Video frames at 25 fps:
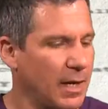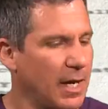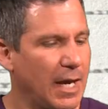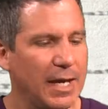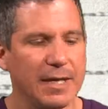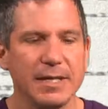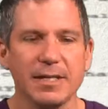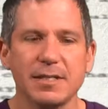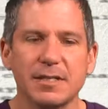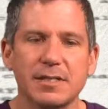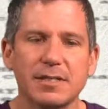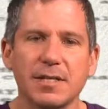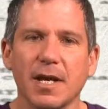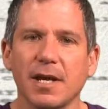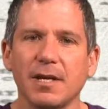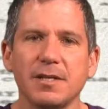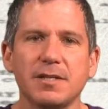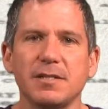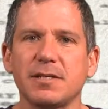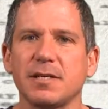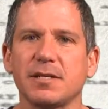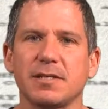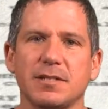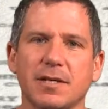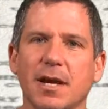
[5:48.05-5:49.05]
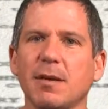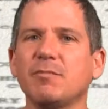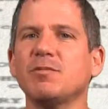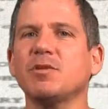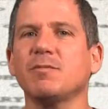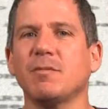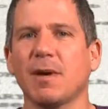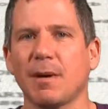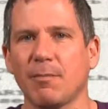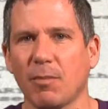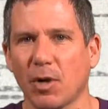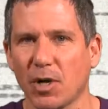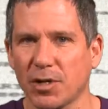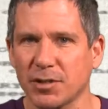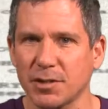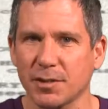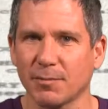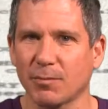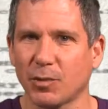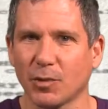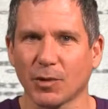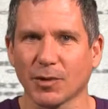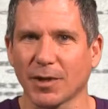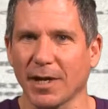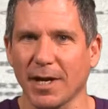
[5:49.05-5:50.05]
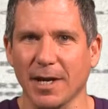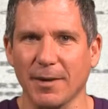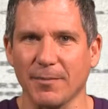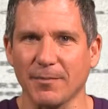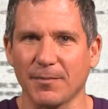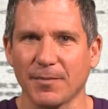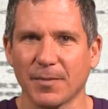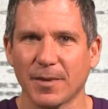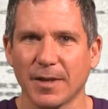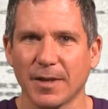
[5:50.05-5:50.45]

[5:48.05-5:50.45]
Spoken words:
and his son says, "Come to my basketball game."